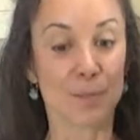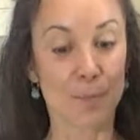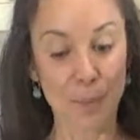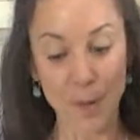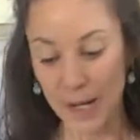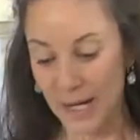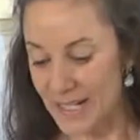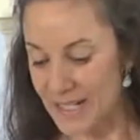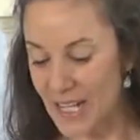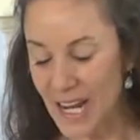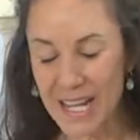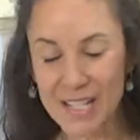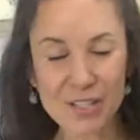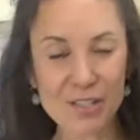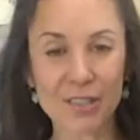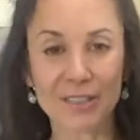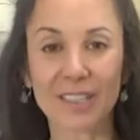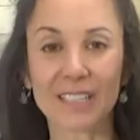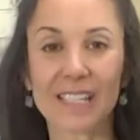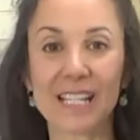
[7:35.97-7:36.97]
But it tastes
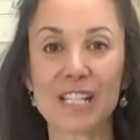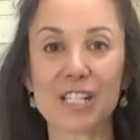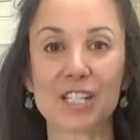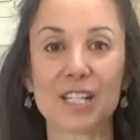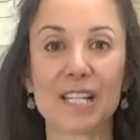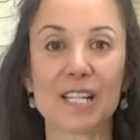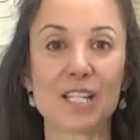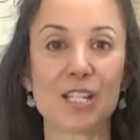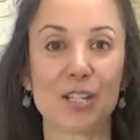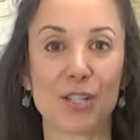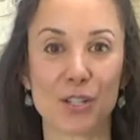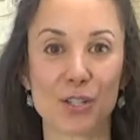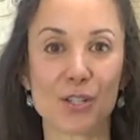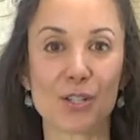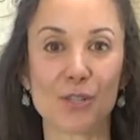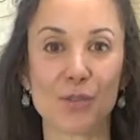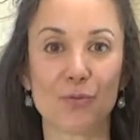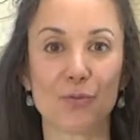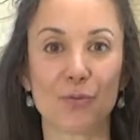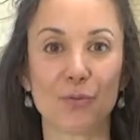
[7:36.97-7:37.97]
so delicious,
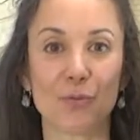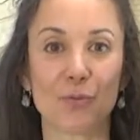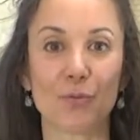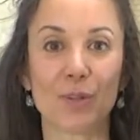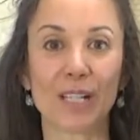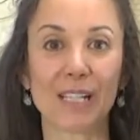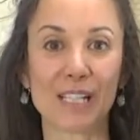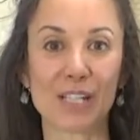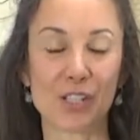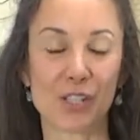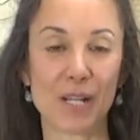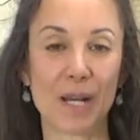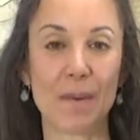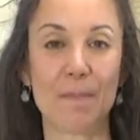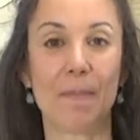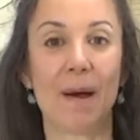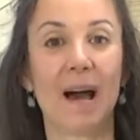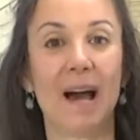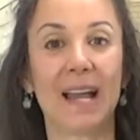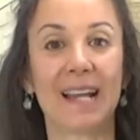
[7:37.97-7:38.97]
you really
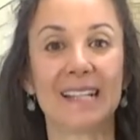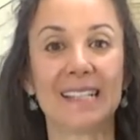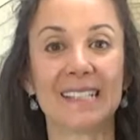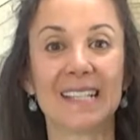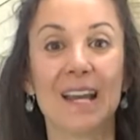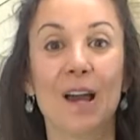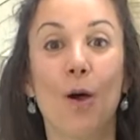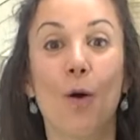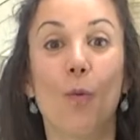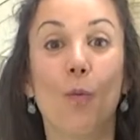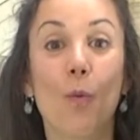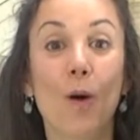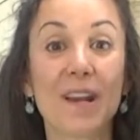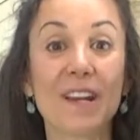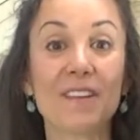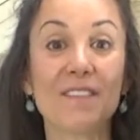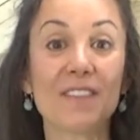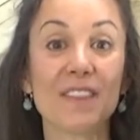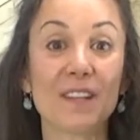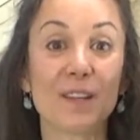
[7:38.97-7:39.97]
shouldn't mind. One
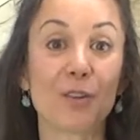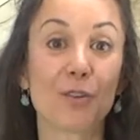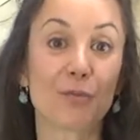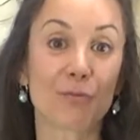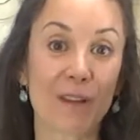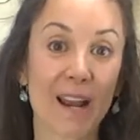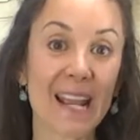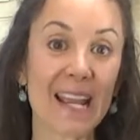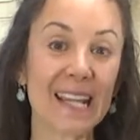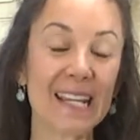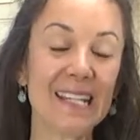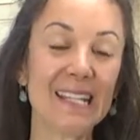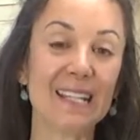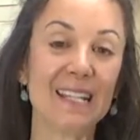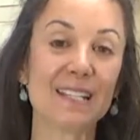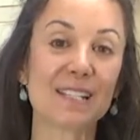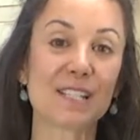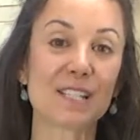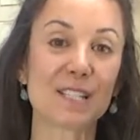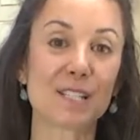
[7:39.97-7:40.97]
of the
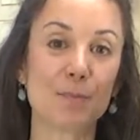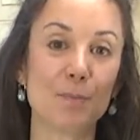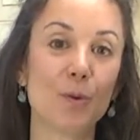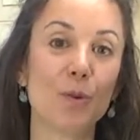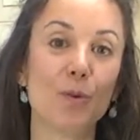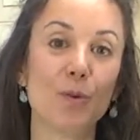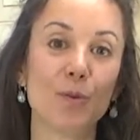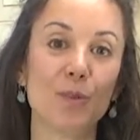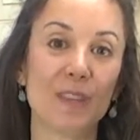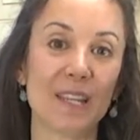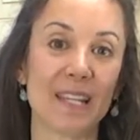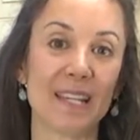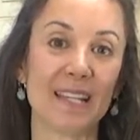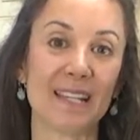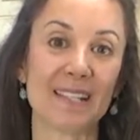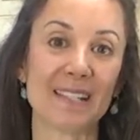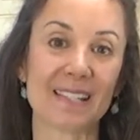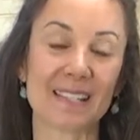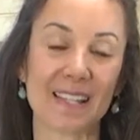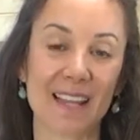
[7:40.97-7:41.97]
great
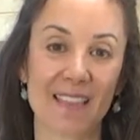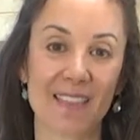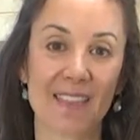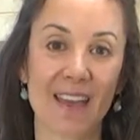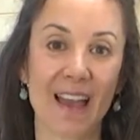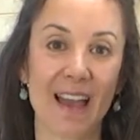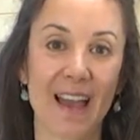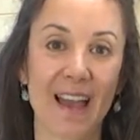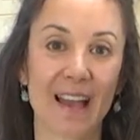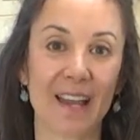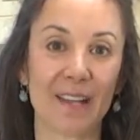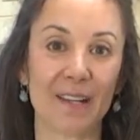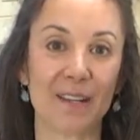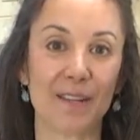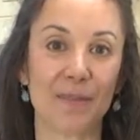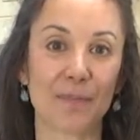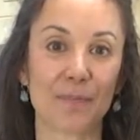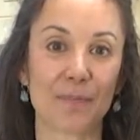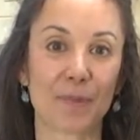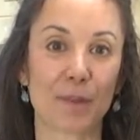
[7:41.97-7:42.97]
smoothies
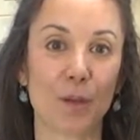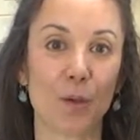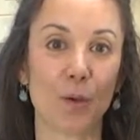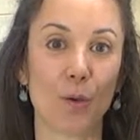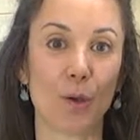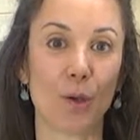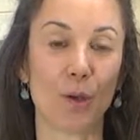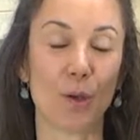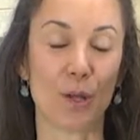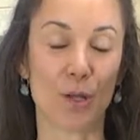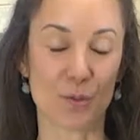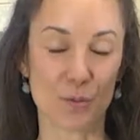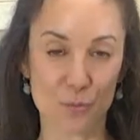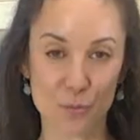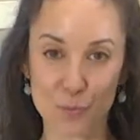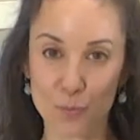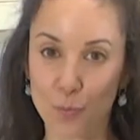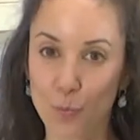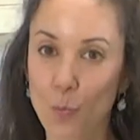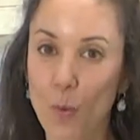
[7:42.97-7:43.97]
that
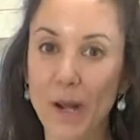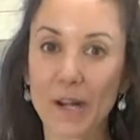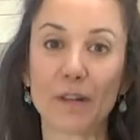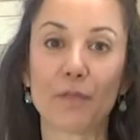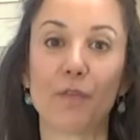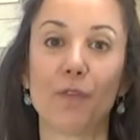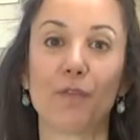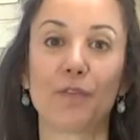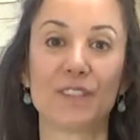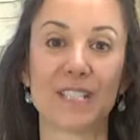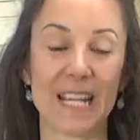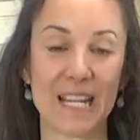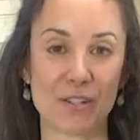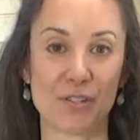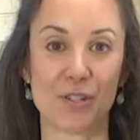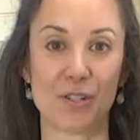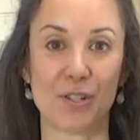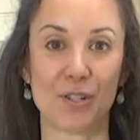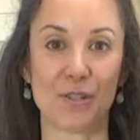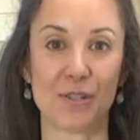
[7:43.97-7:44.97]
is wonderful to
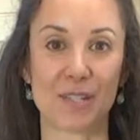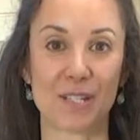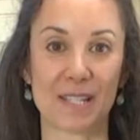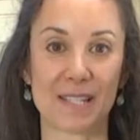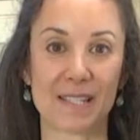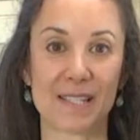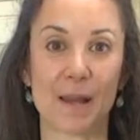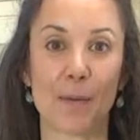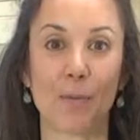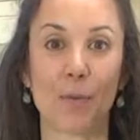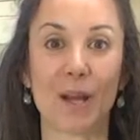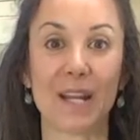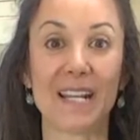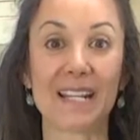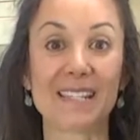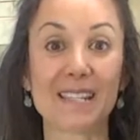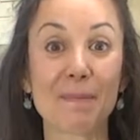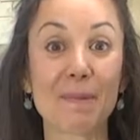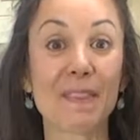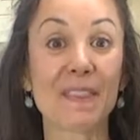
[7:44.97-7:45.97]
introduce to someone
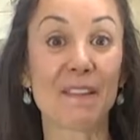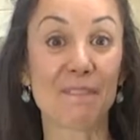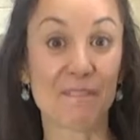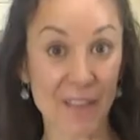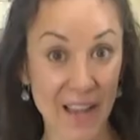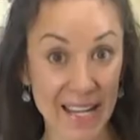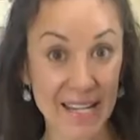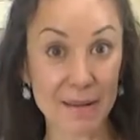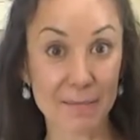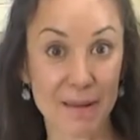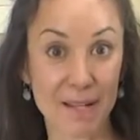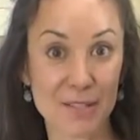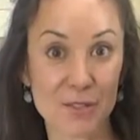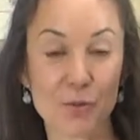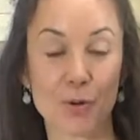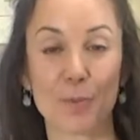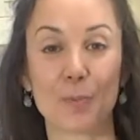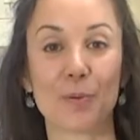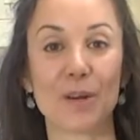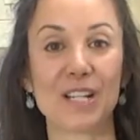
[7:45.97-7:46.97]
is something that Vitamix
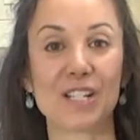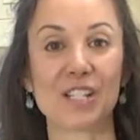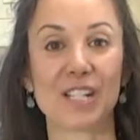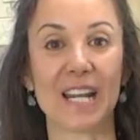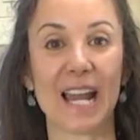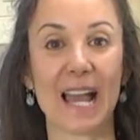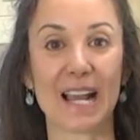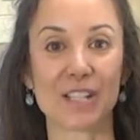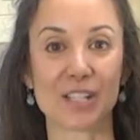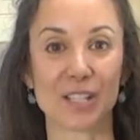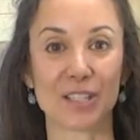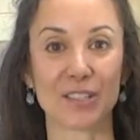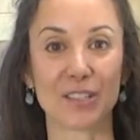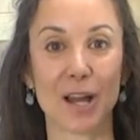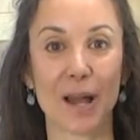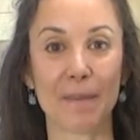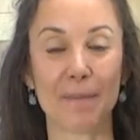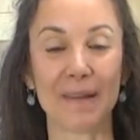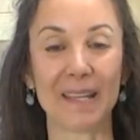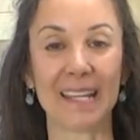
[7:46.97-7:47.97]
Corporation actually
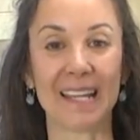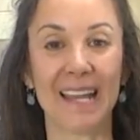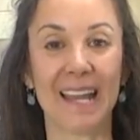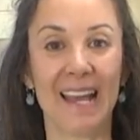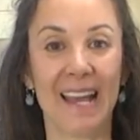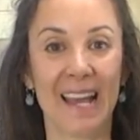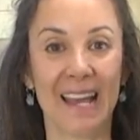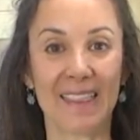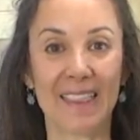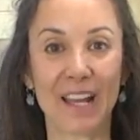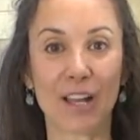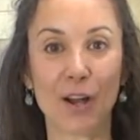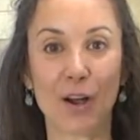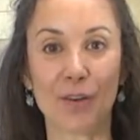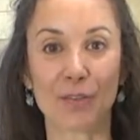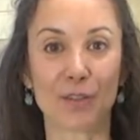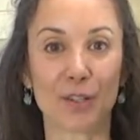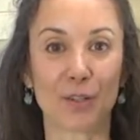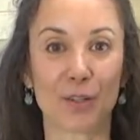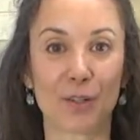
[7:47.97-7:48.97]
taught me. They
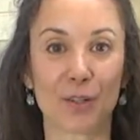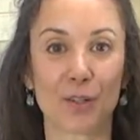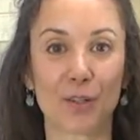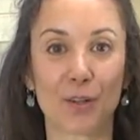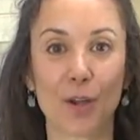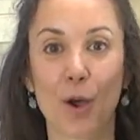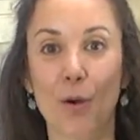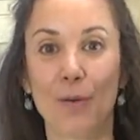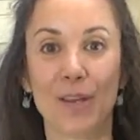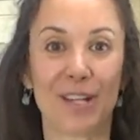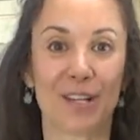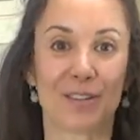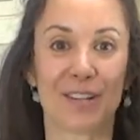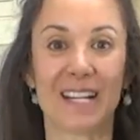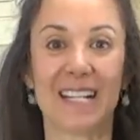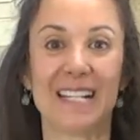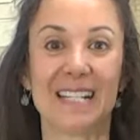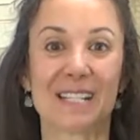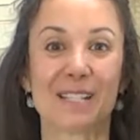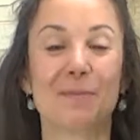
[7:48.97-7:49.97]
call it their Going
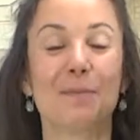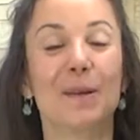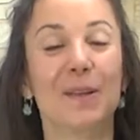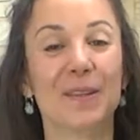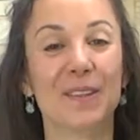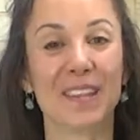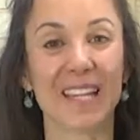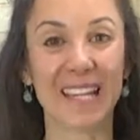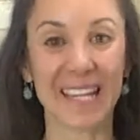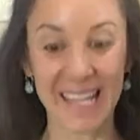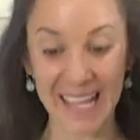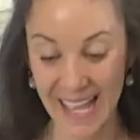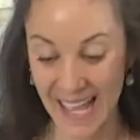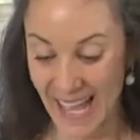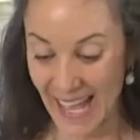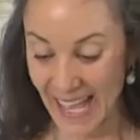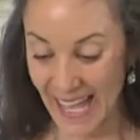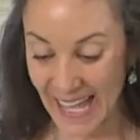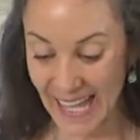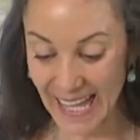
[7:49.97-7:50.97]
Green smoothie.
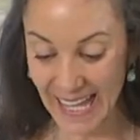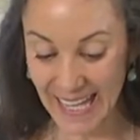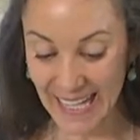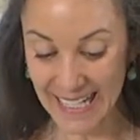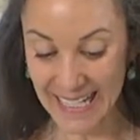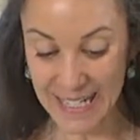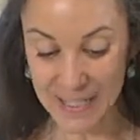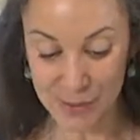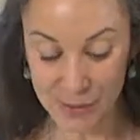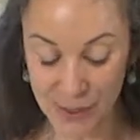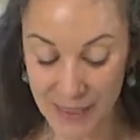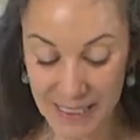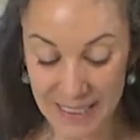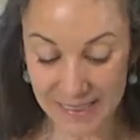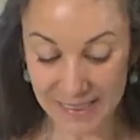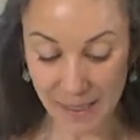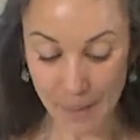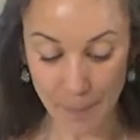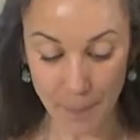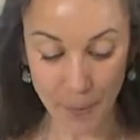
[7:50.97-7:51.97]
And it's really
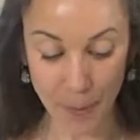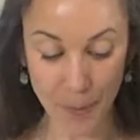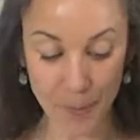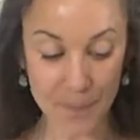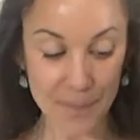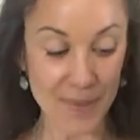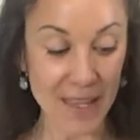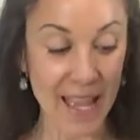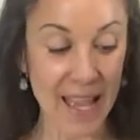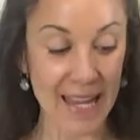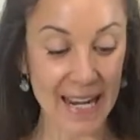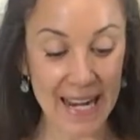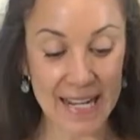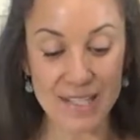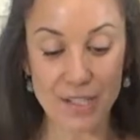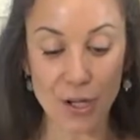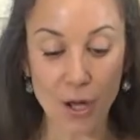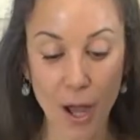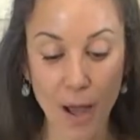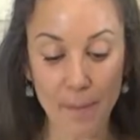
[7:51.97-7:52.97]
simple and
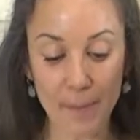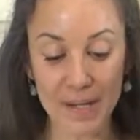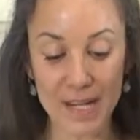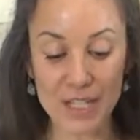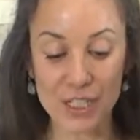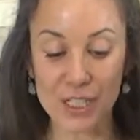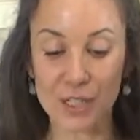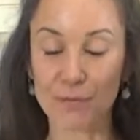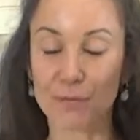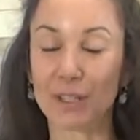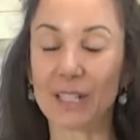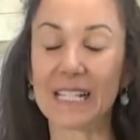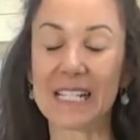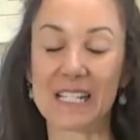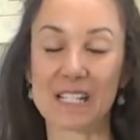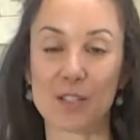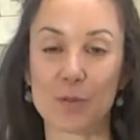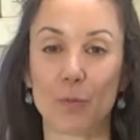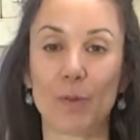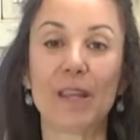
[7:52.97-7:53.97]
has a combination of really
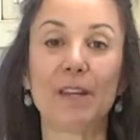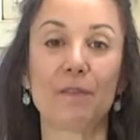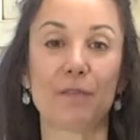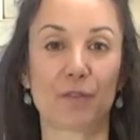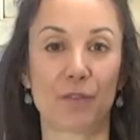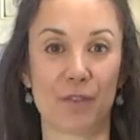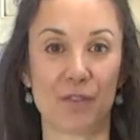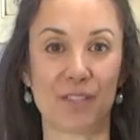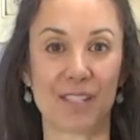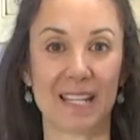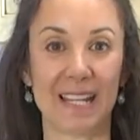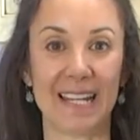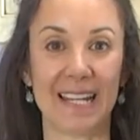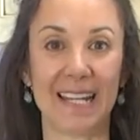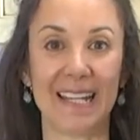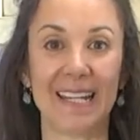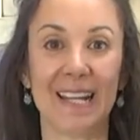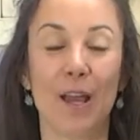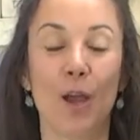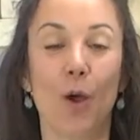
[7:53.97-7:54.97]
sweet fruits in
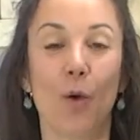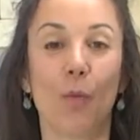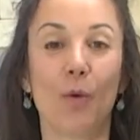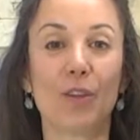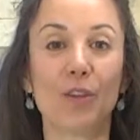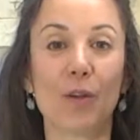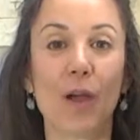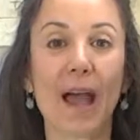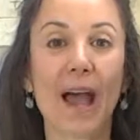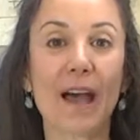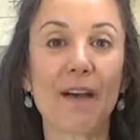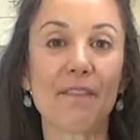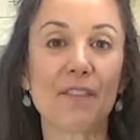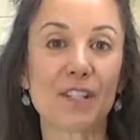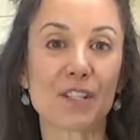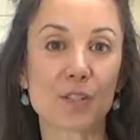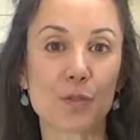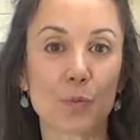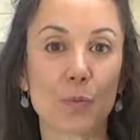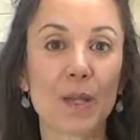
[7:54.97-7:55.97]
it. When you have the
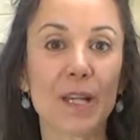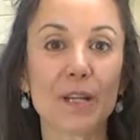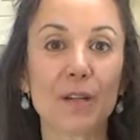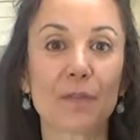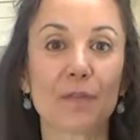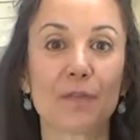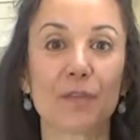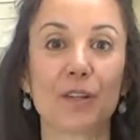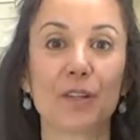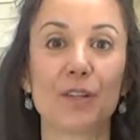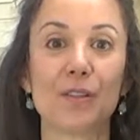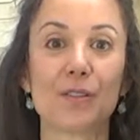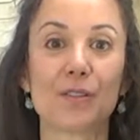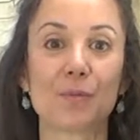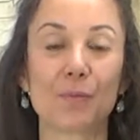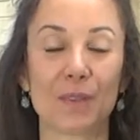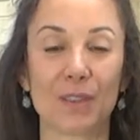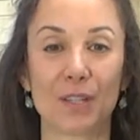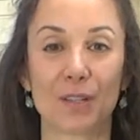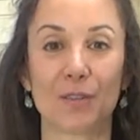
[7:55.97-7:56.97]
sweeter
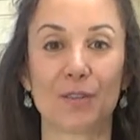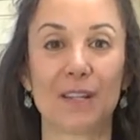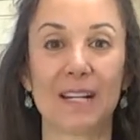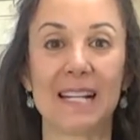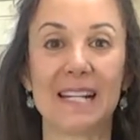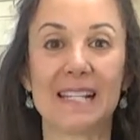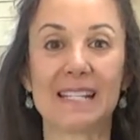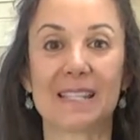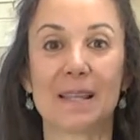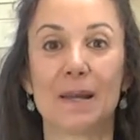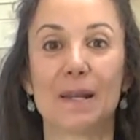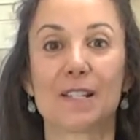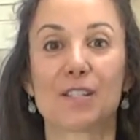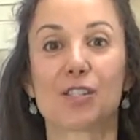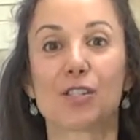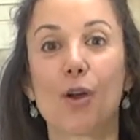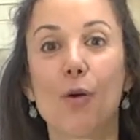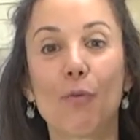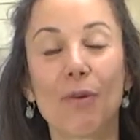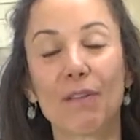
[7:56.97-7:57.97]
fruits with the greens, then it's
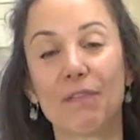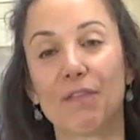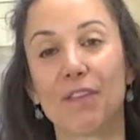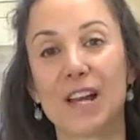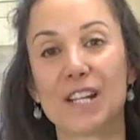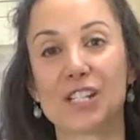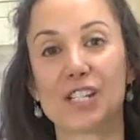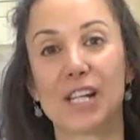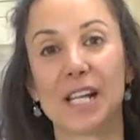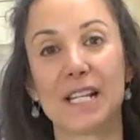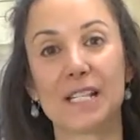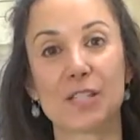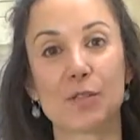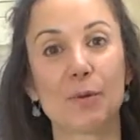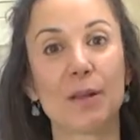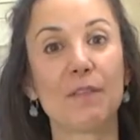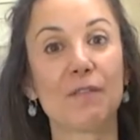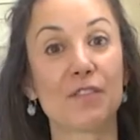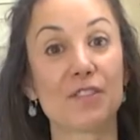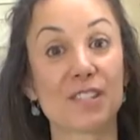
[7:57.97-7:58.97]
so refreshing and
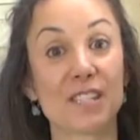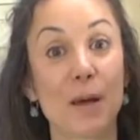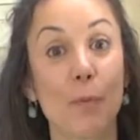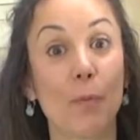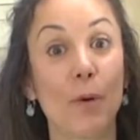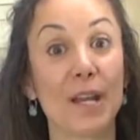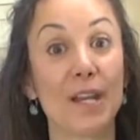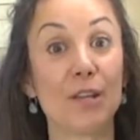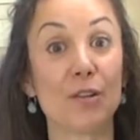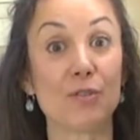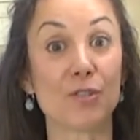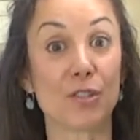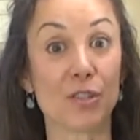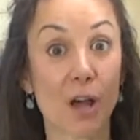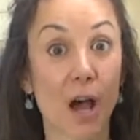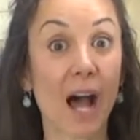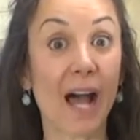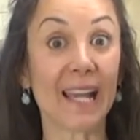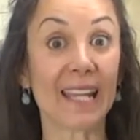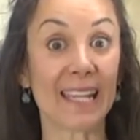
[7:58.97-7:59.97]
sweet for someone who's
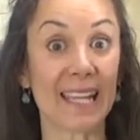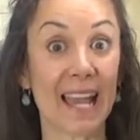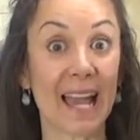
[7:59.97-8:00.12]
not